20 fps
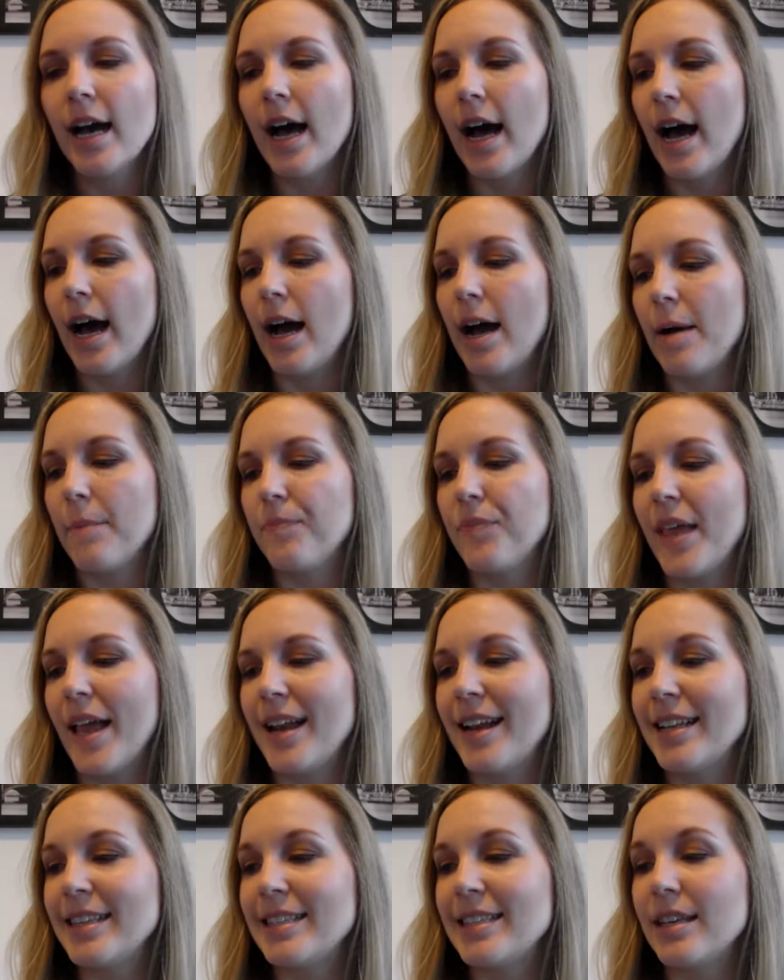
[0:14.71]

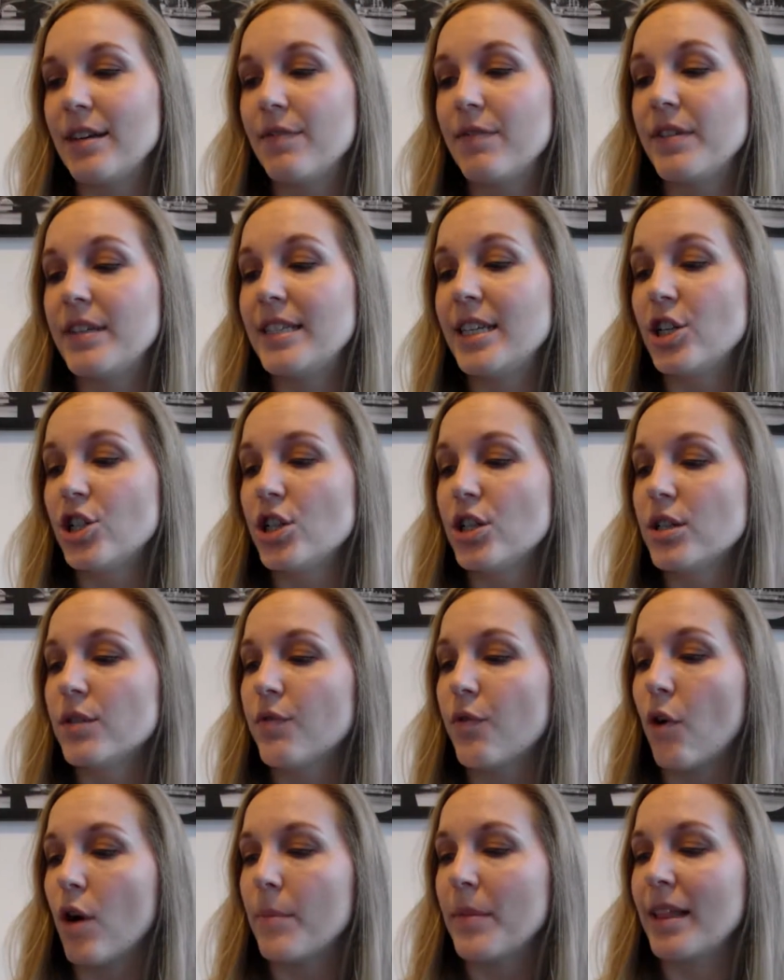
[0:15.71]
And it's the Physicians
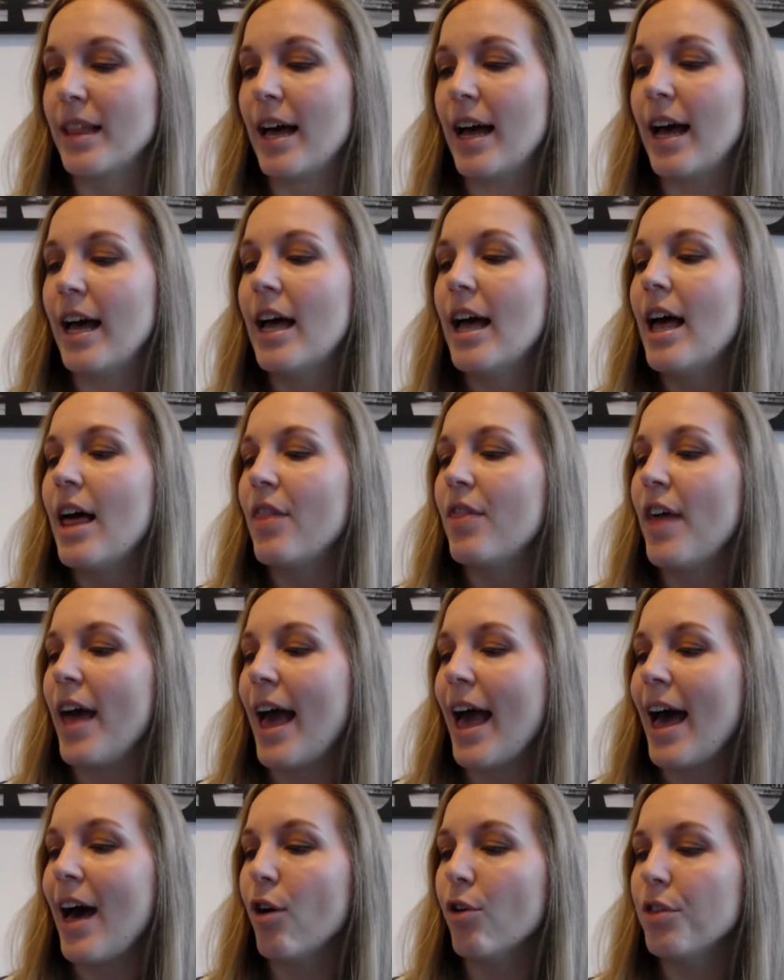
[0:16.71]
Formula, the
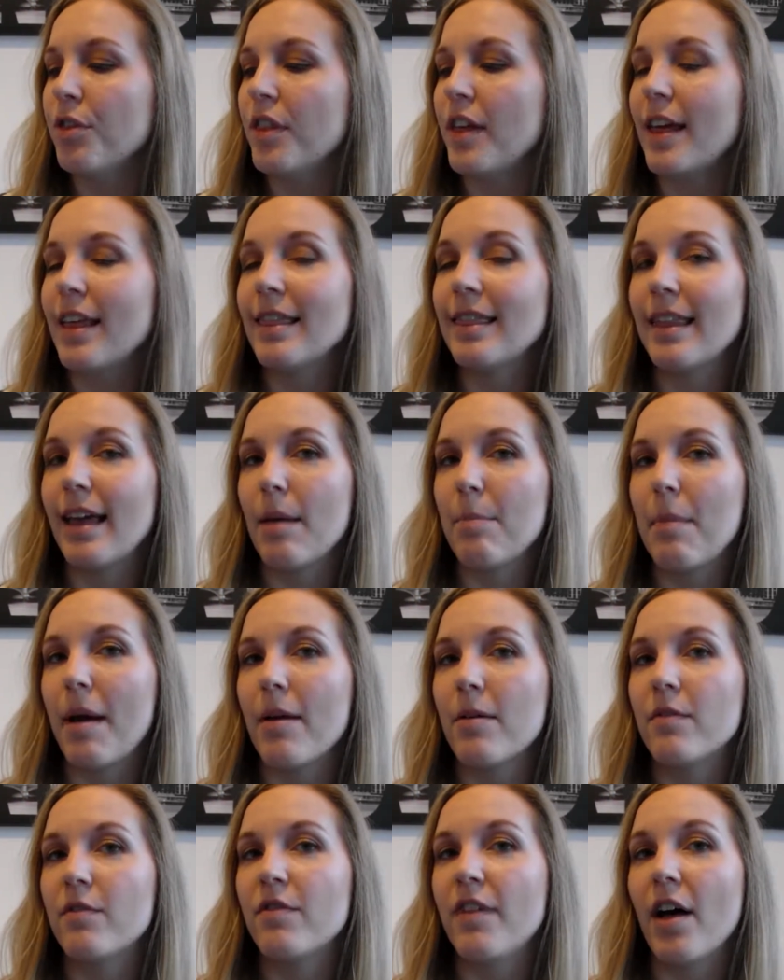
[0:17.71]
Healthy Lip
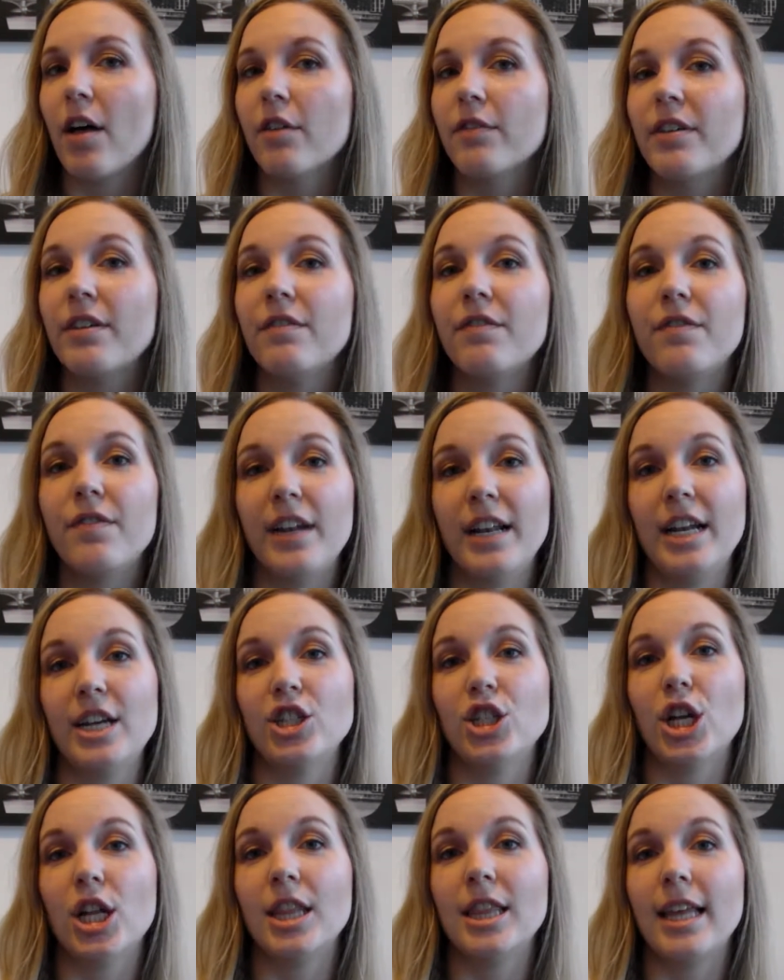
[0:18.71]
Velvet
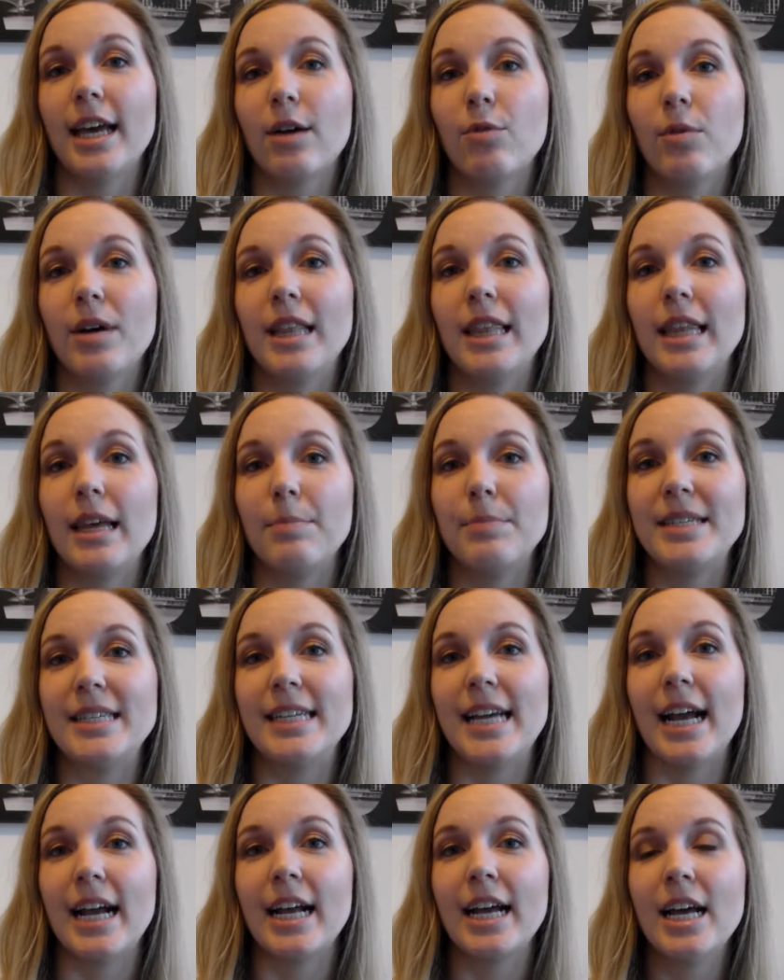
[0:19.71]
Finish Liquid
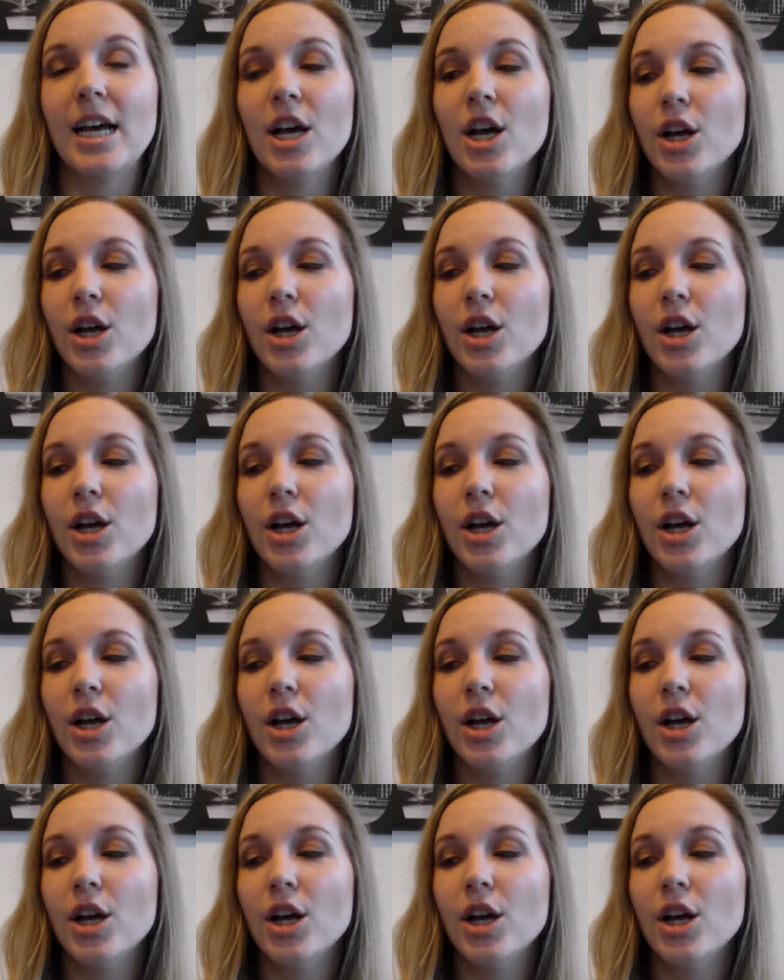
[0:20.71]
Lipstick.